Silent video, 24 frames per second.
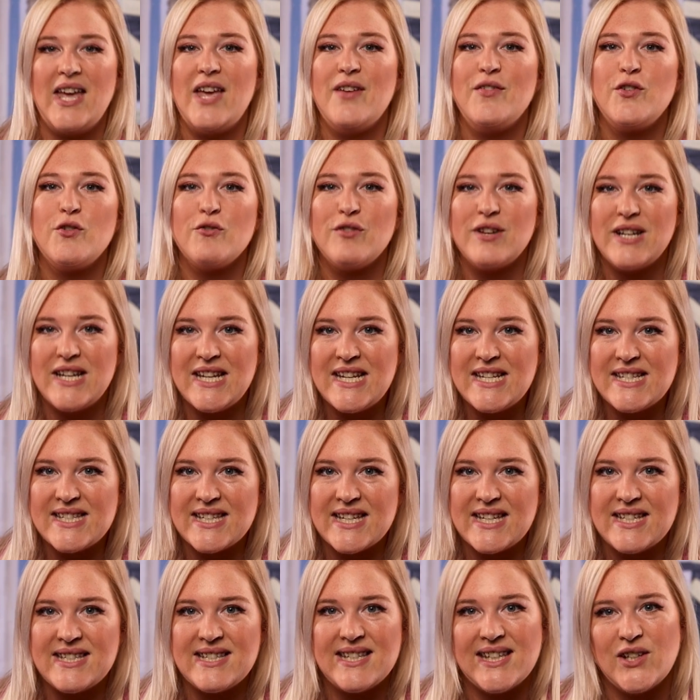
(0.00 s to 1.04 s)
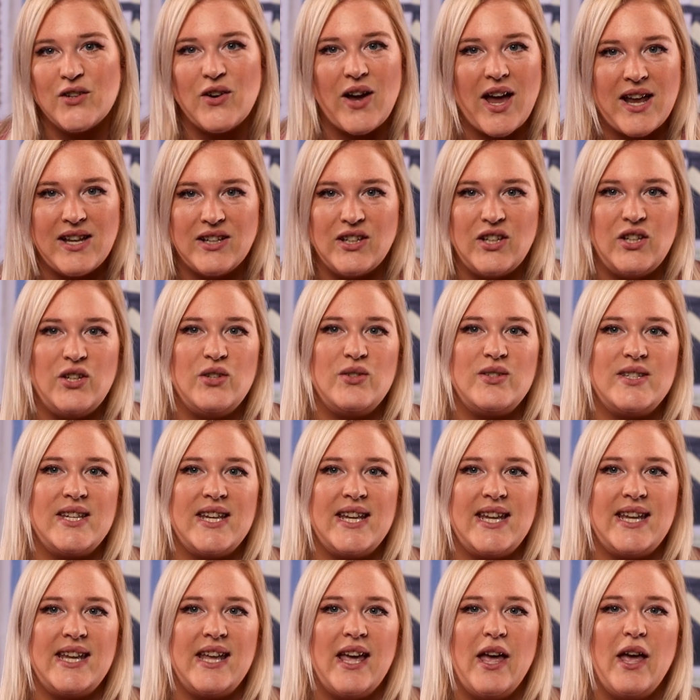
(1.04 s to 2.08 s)
If you're an ECT or
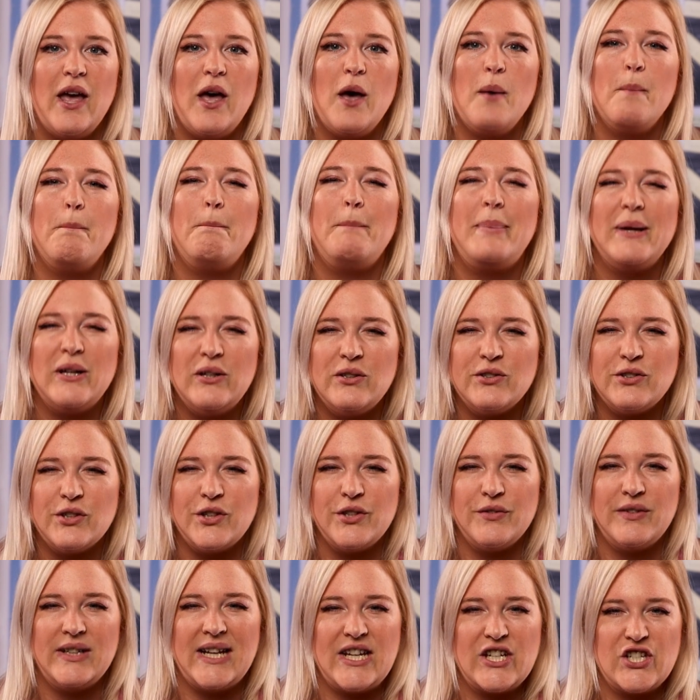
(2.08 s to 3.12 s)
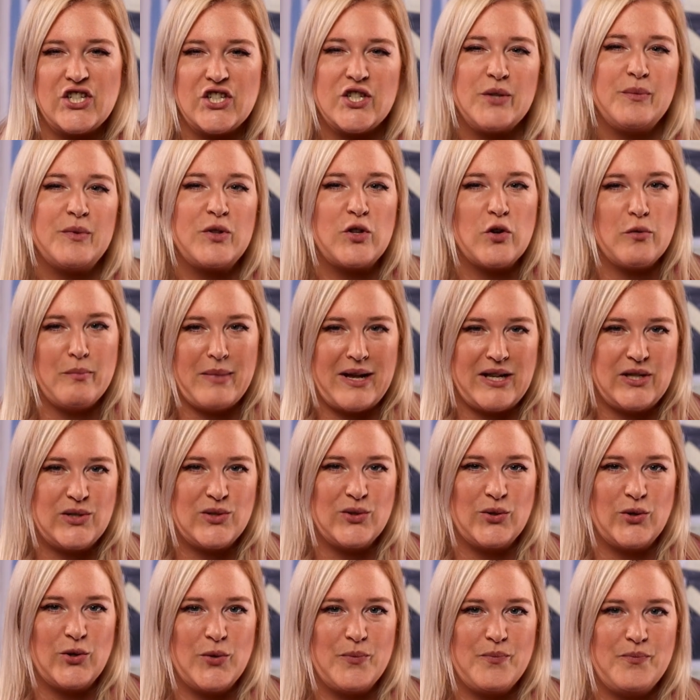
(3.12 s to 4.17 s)
NQT, build on the relationship with your
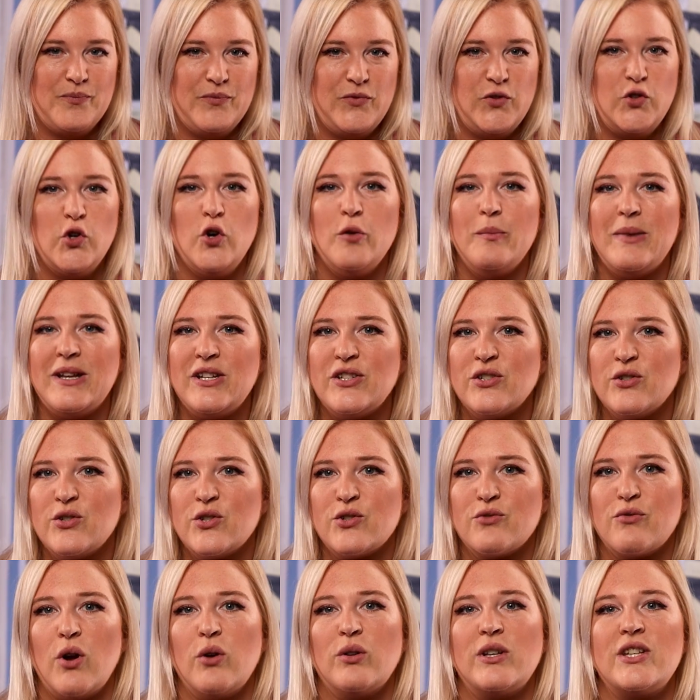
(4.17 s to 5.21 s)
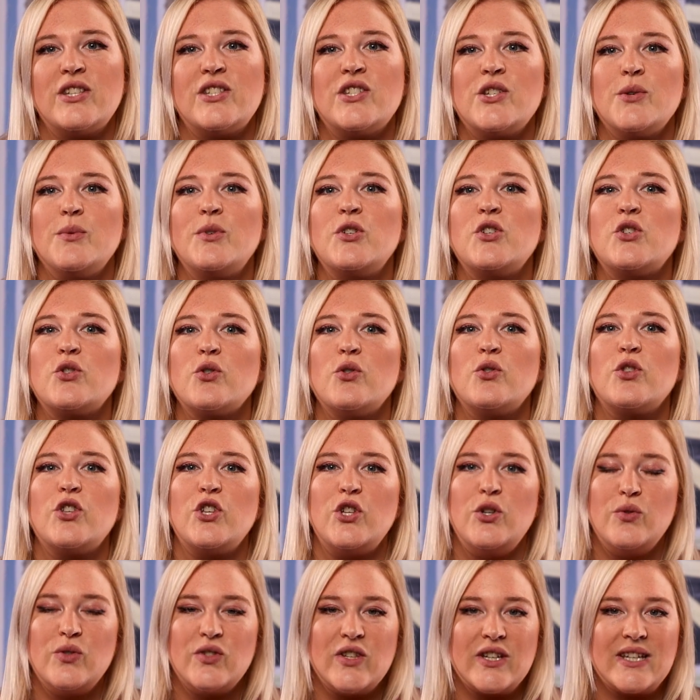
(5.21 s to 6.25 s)
mentor. Your mentor's role is to ensure that
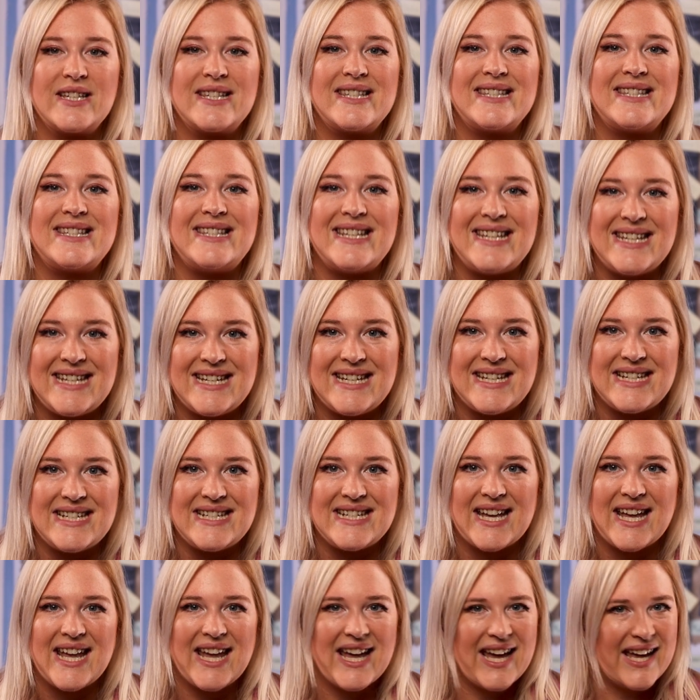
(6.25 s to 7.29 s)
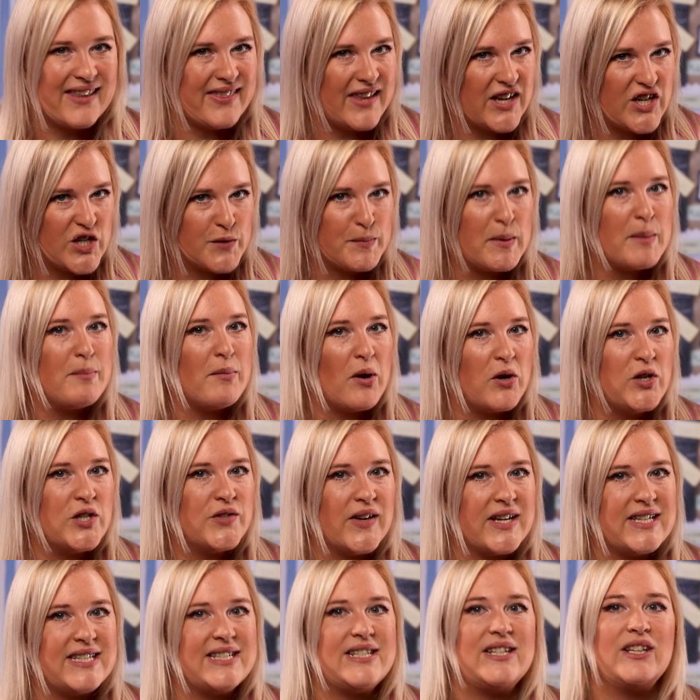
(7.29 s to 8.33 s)
you succeed, and they should be
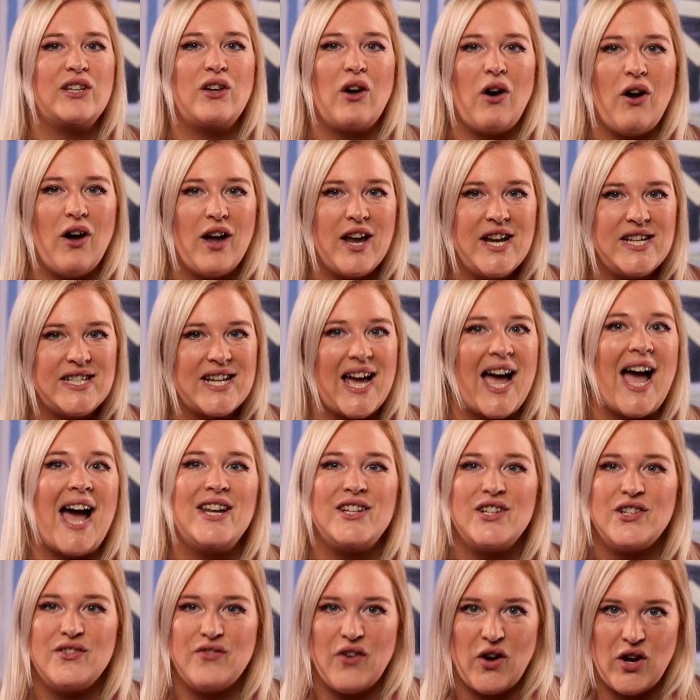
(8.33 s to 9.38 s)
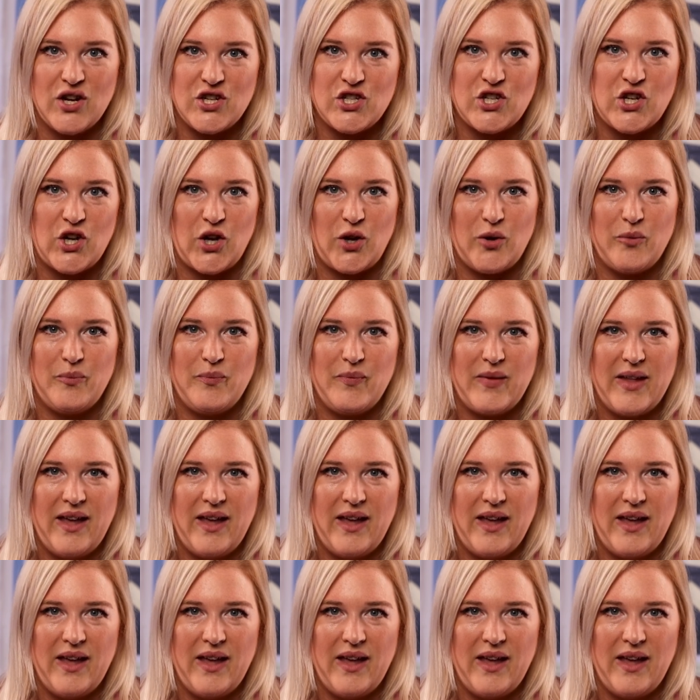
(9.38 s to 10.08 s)
motivated to guide and advise you.